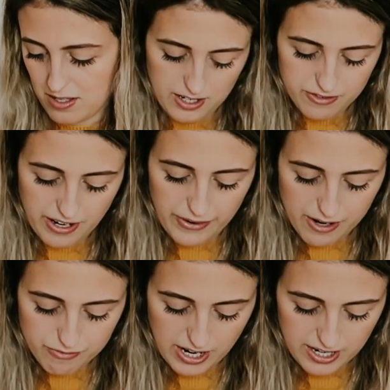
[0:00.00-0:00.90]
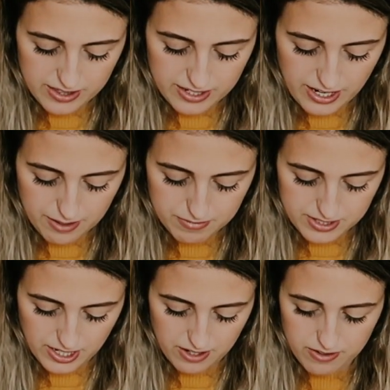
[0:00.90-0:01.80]
I love how I write the names
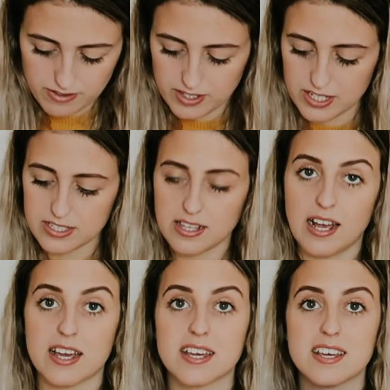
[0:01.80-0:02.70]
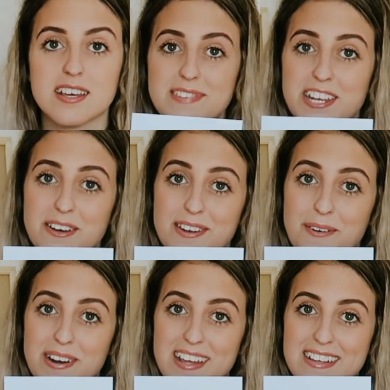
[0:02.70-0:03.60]
down on these, like you don't
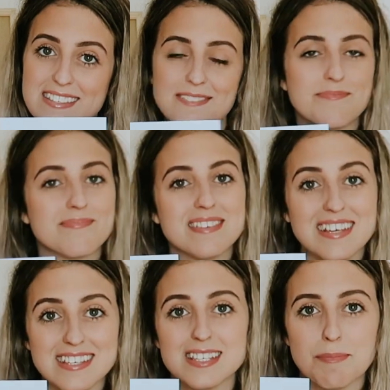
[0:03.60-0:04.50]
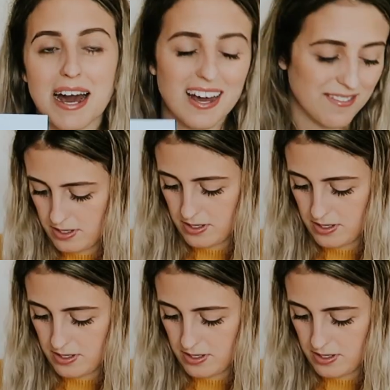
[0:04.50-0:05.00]
know what it is, it's about.